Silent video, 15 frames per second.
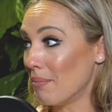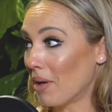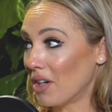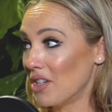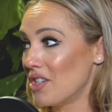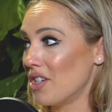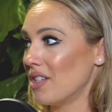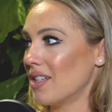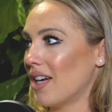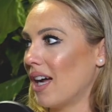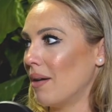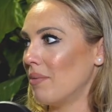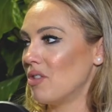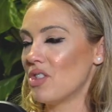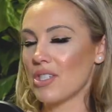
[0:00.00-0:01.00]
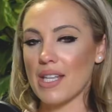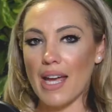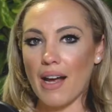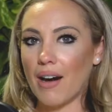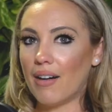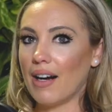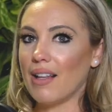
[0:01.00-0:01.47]
margin time and just
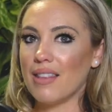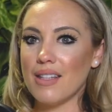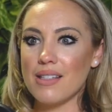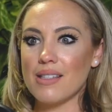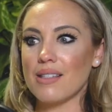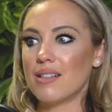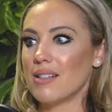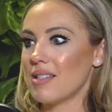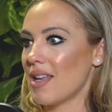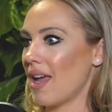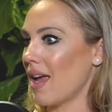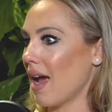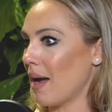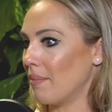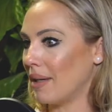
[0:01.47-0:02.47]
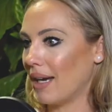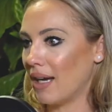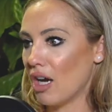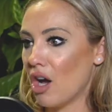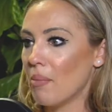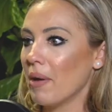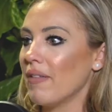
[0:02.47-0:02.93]
say, all right, this Thursday I'm
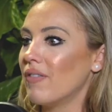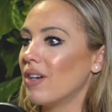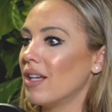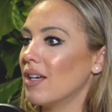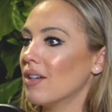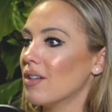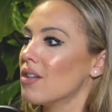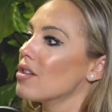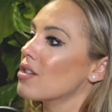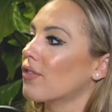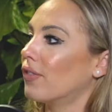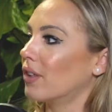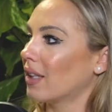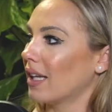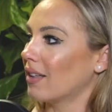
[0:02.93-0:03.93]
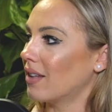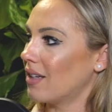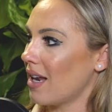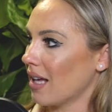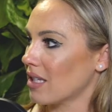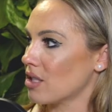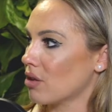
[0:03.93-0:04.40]
getting all my videos for like the
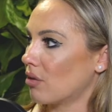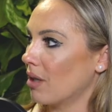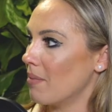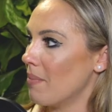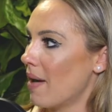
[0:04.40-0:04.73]
next 3